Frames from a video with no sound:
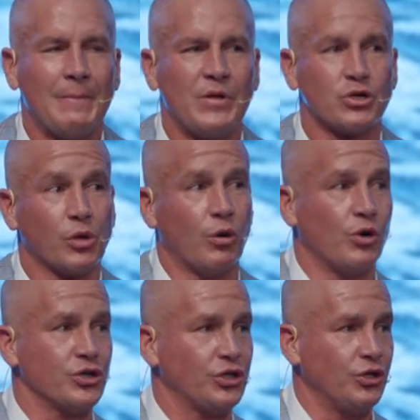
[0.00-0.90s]
Here's what I
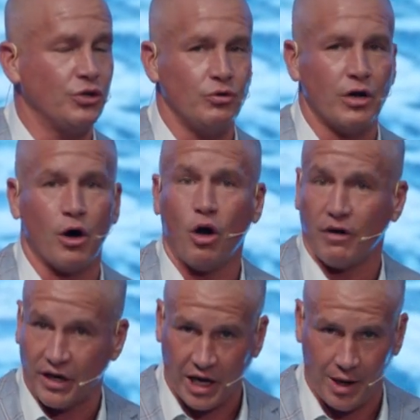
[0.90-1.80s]
want us to do at all
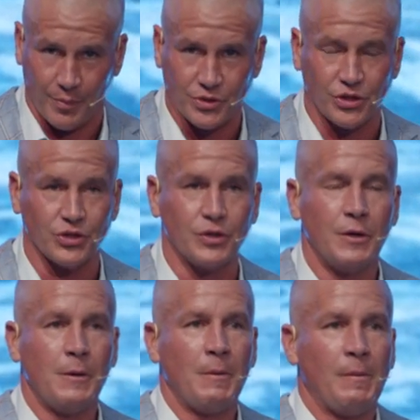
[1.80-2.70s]
of our campuses
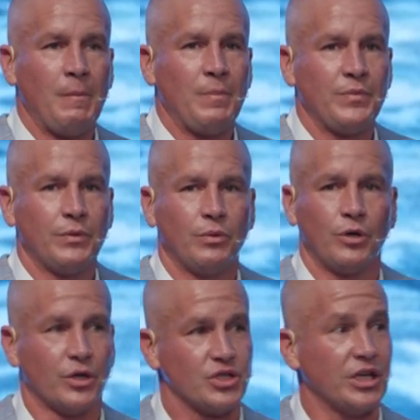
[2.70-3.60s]
we're
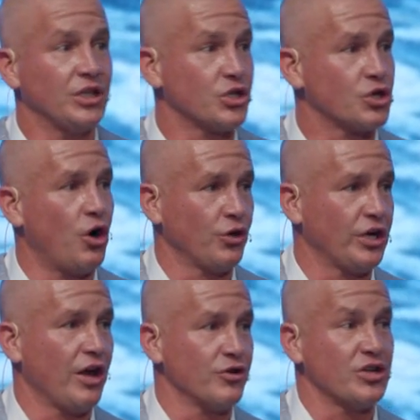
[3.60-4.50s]
going to sing this song
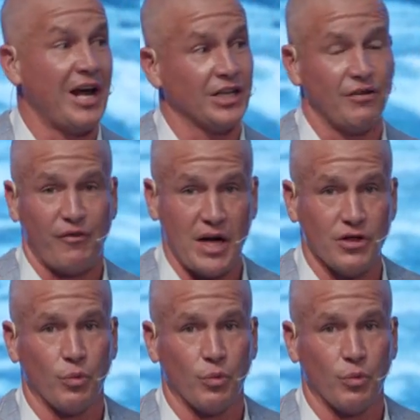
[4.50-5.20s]
together as an act of faith.